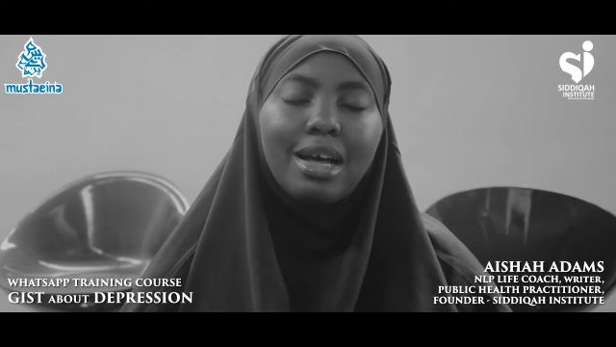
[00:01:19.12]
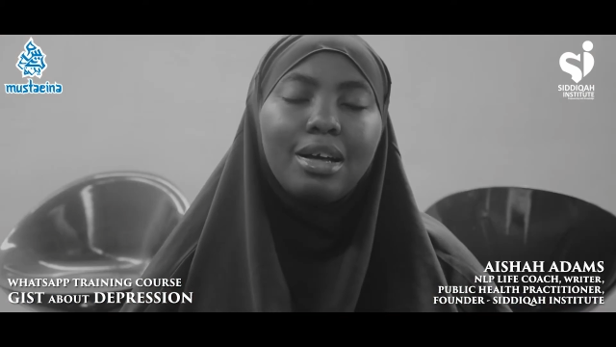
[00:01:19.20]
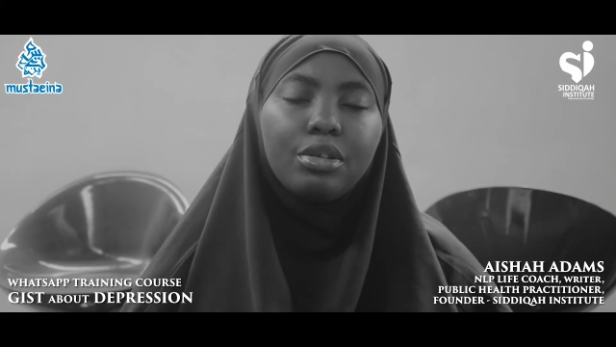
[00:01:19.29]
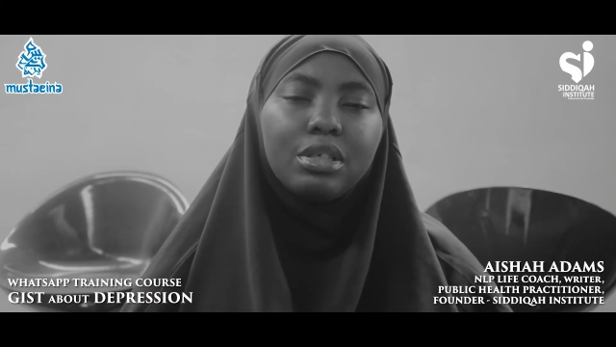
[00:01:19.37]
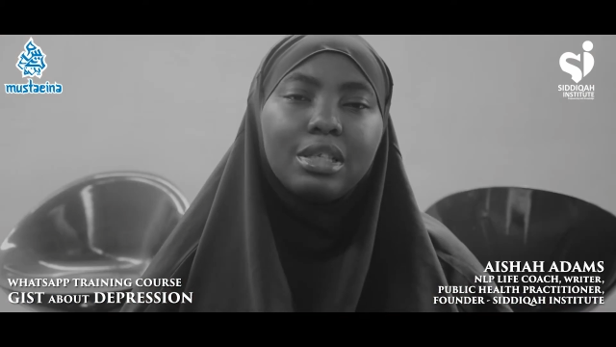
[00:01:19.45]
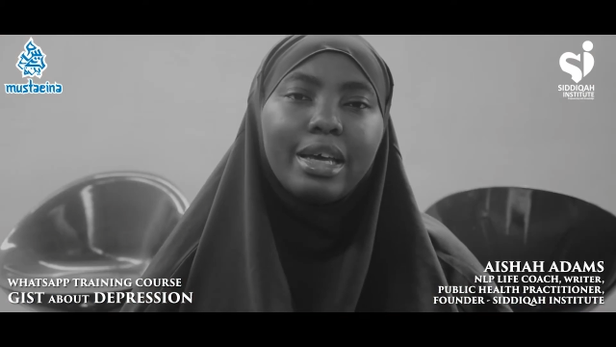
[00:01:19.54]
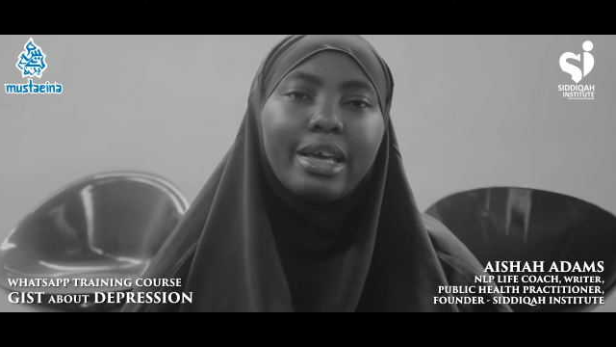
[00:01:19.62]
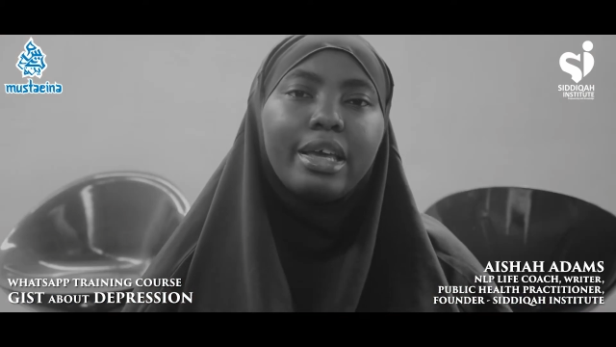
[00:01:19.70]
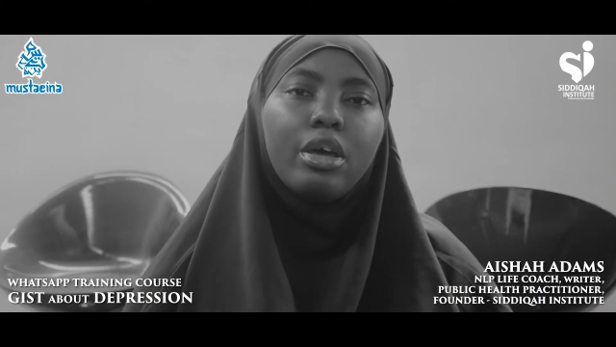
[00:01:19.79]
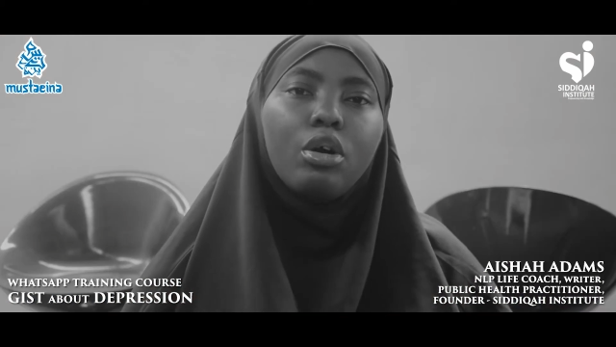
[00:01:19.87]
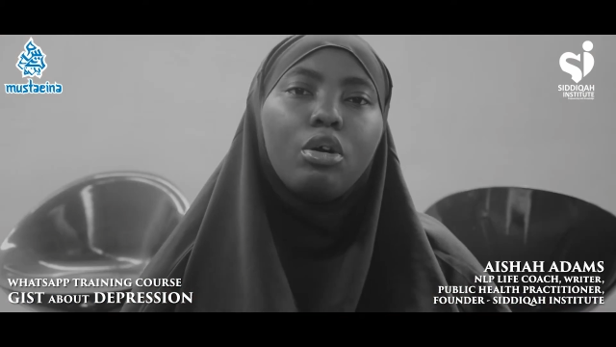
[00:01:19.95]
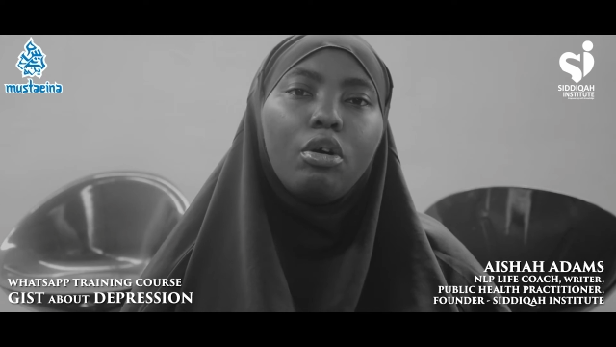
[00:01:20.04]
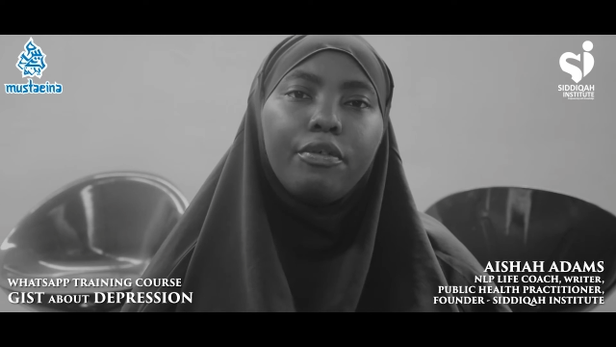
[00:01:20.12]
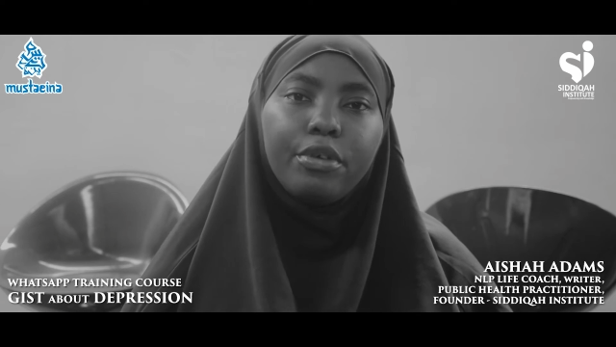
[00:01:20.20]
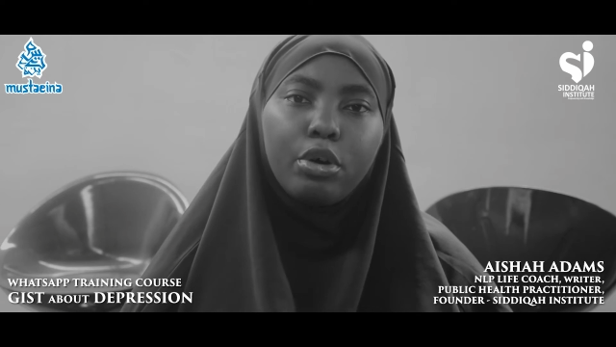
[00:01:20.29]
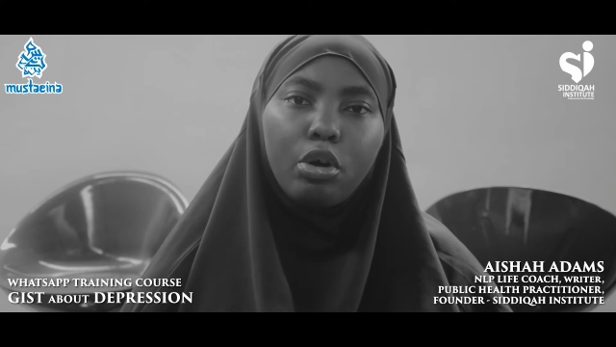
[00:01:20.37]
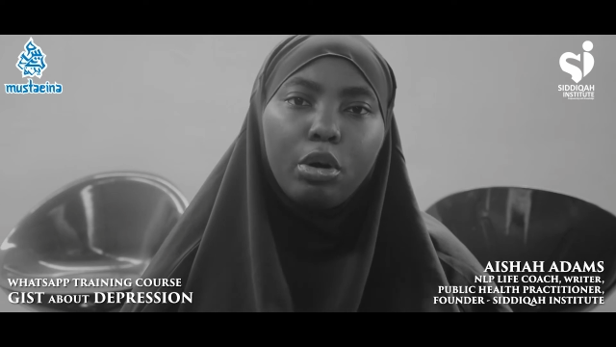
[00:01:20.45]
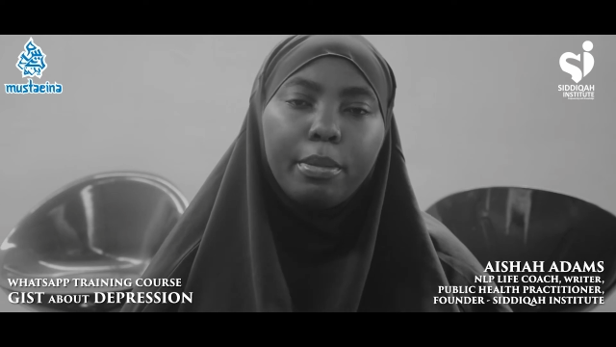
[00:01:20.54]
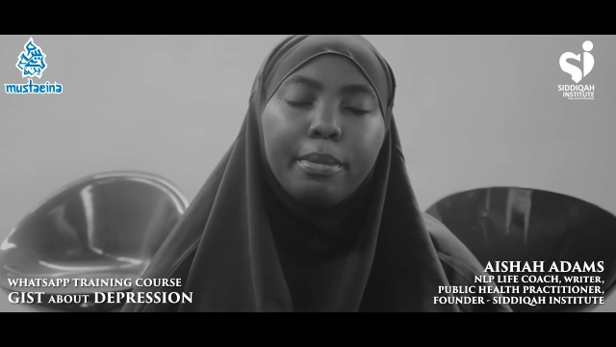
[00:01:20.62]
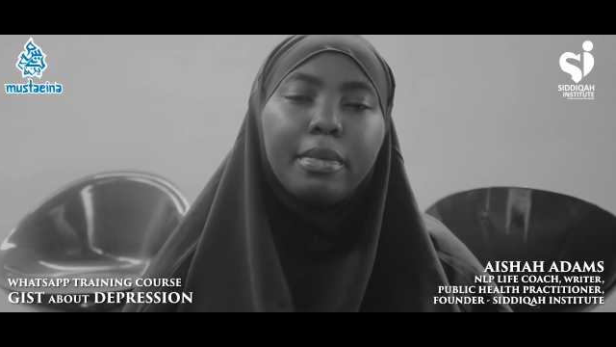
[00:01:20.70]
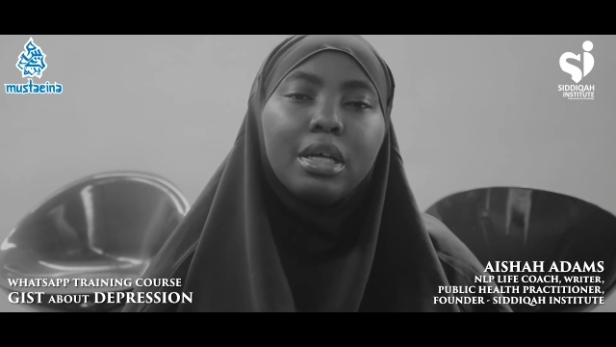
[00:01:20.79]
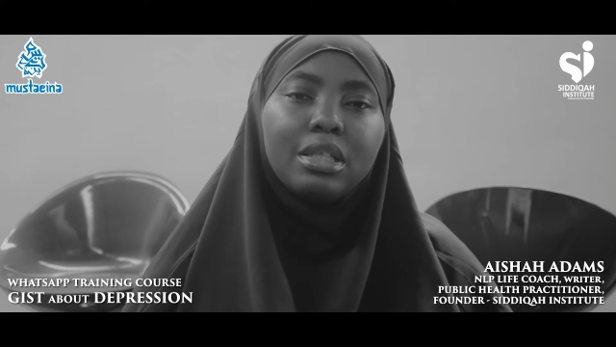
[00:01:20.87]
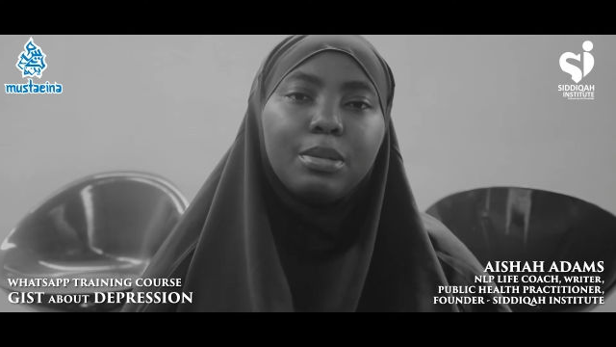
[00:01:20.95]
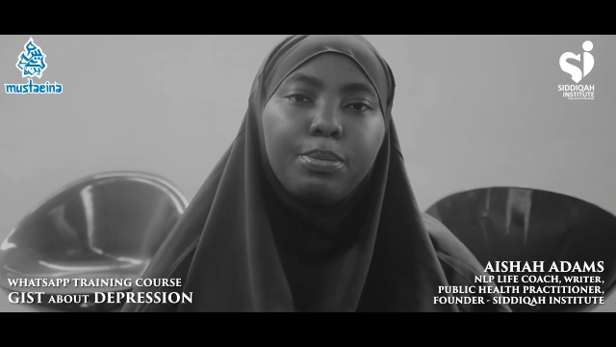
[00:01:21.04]
How did I overcome
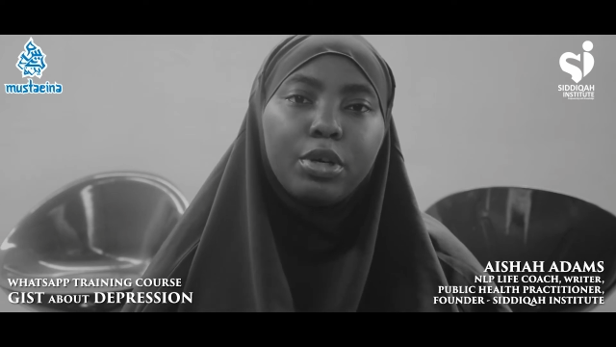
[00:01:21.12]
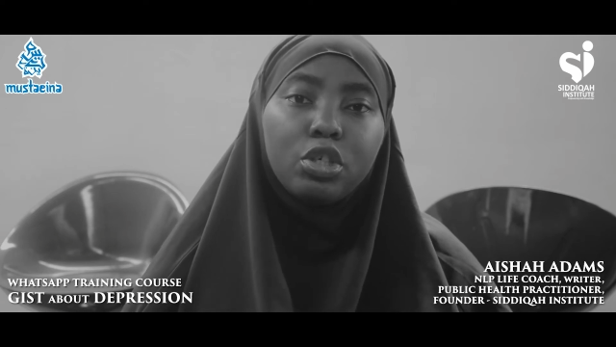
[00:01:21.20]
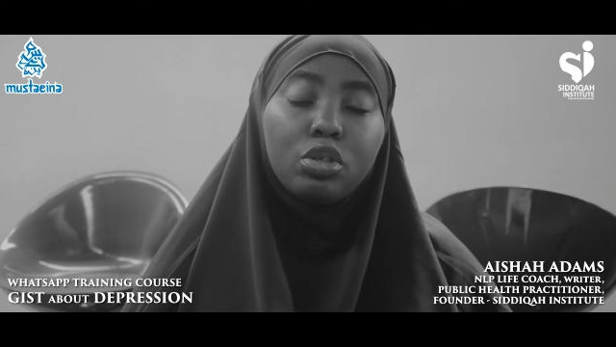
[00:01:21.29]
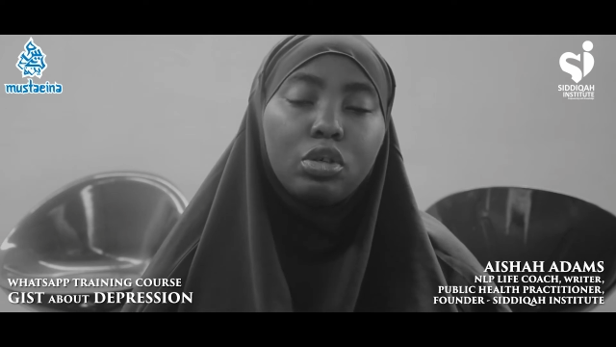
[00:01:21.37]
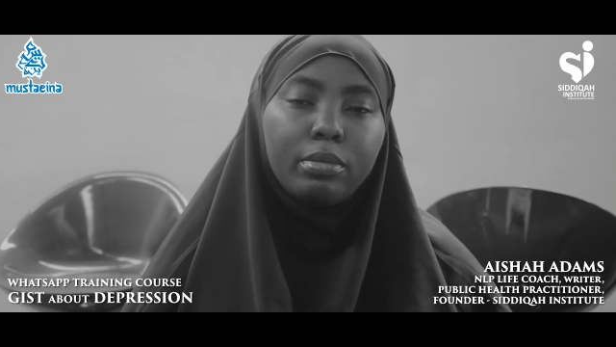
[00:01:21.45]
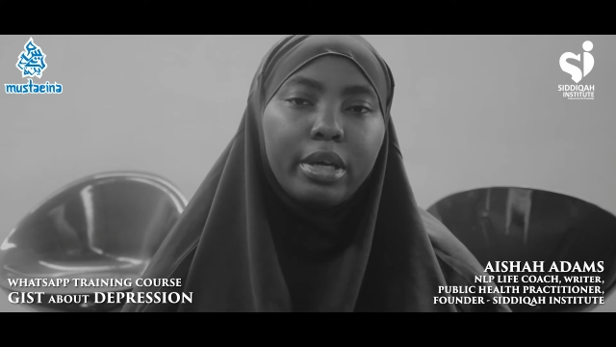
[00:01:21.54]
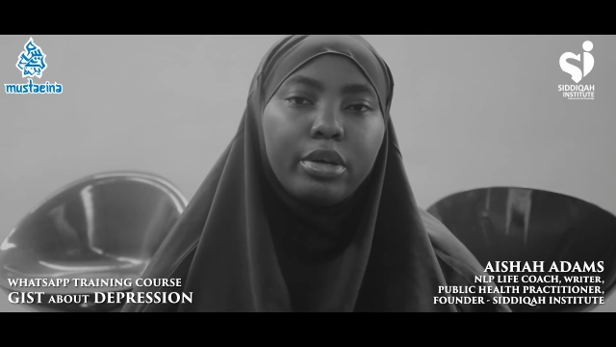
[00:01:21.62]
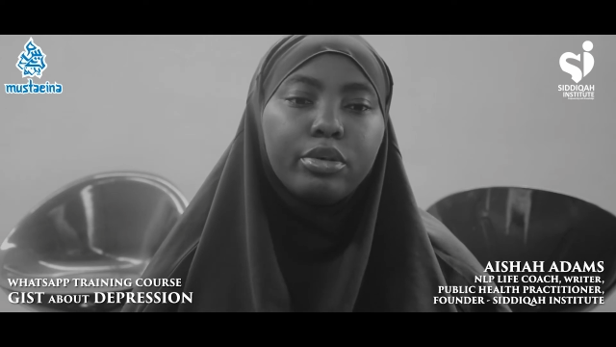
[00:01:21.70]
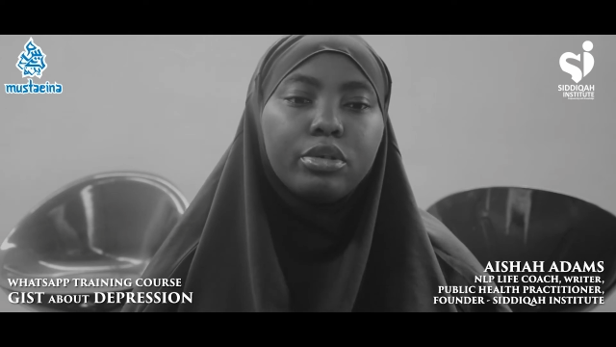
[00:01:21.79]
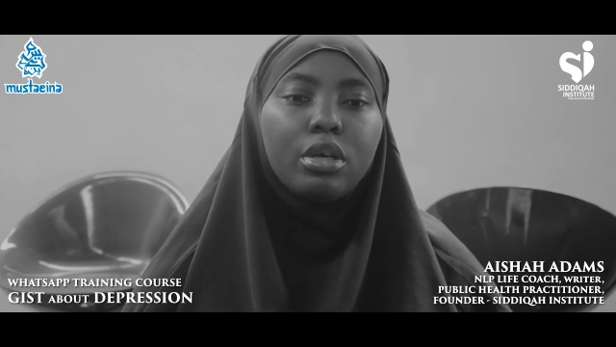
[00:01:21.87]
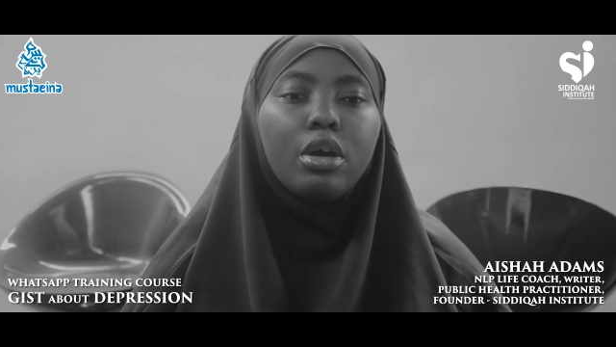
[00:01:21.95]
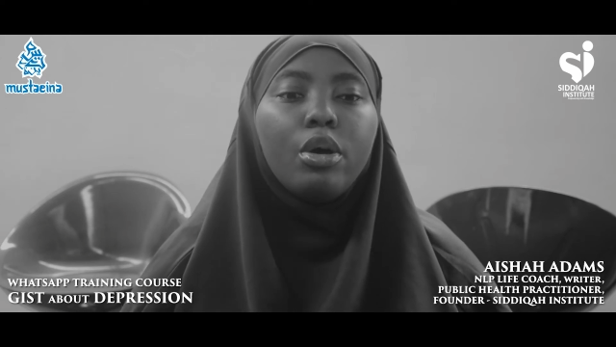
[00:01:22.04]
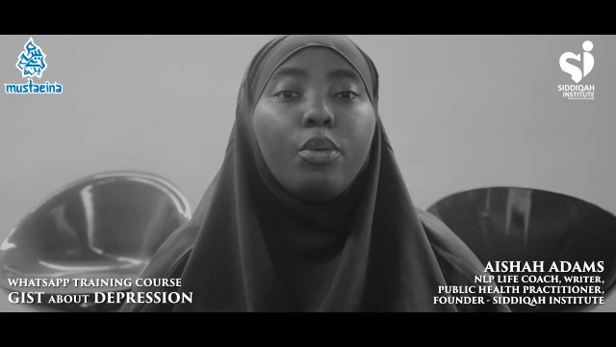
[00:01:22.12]
depression on my own?